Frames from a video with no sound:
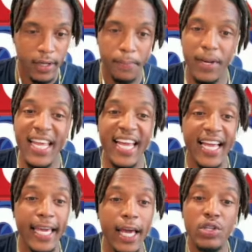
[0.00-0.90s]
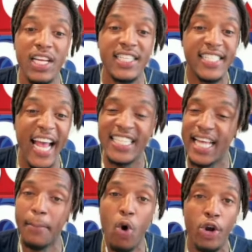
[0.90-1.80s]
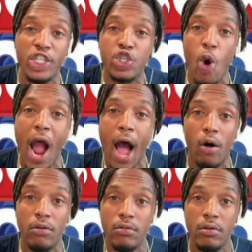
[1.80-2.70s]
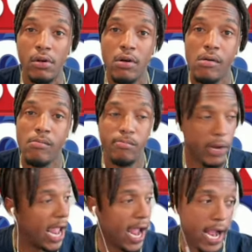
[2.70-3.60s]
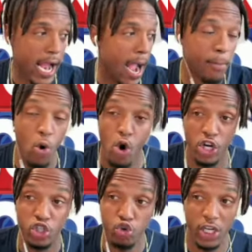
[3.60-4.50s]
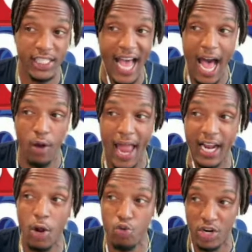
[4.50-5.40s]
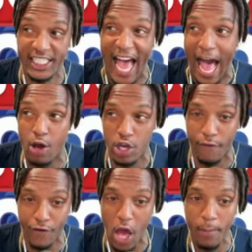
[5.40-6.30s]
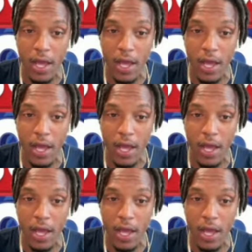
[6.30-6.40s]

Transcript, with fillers: Pleading guilty to sixty, I'm going to trial. Yeah, yeah, I'm going to trial like a rizal. You feel me?